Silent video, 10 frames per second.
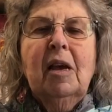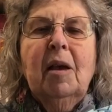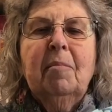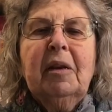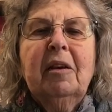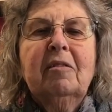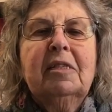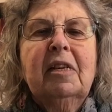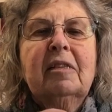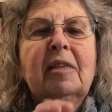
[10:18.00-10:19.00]
but here's
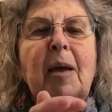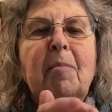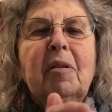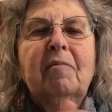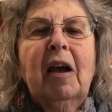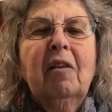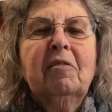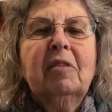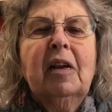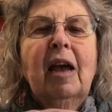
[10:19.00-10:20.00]
an example of how you
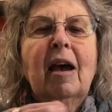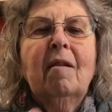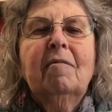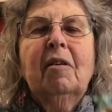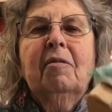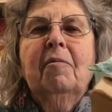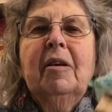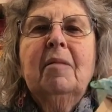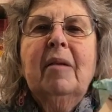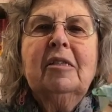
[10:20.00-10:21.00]
can have a
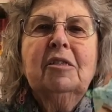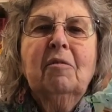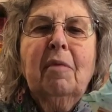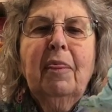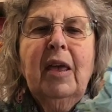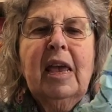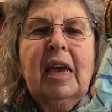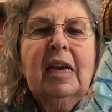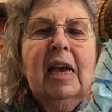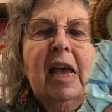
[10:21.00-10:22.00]
three-dimensional
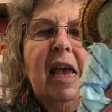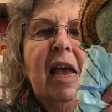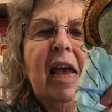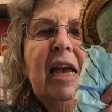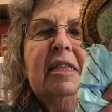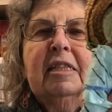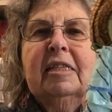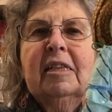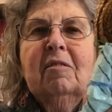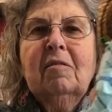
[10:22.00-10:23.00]
thing and
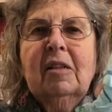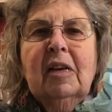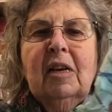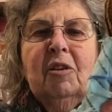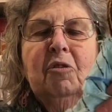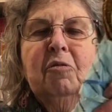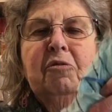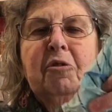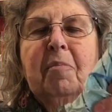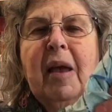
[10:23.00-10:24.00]
still use
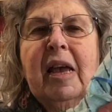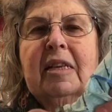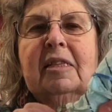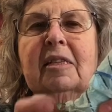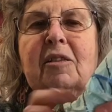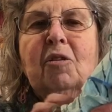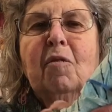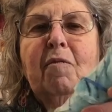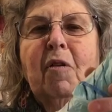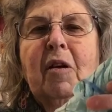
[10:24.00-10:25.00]
your paints and so
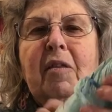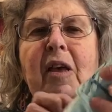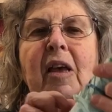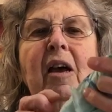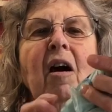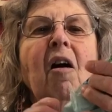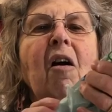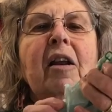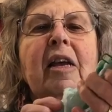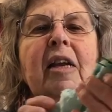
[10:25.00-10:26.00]
forth
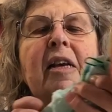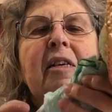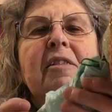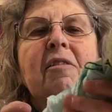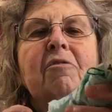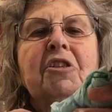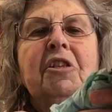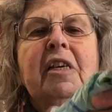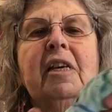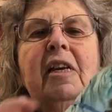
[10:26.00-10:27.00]
on it. So
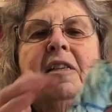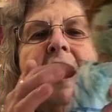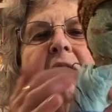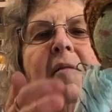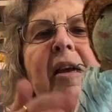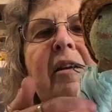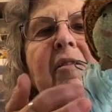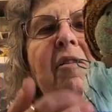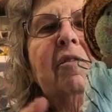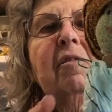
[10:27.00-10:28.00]
she decorated
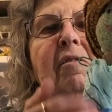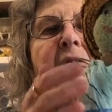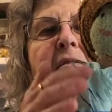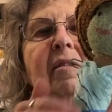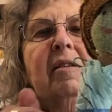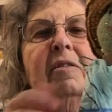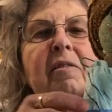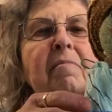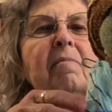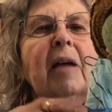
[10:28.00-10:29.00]
her
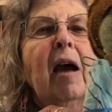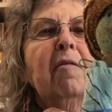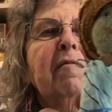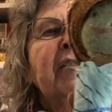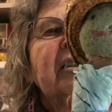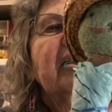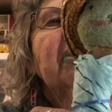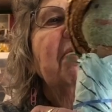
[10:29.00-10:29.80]
outfit here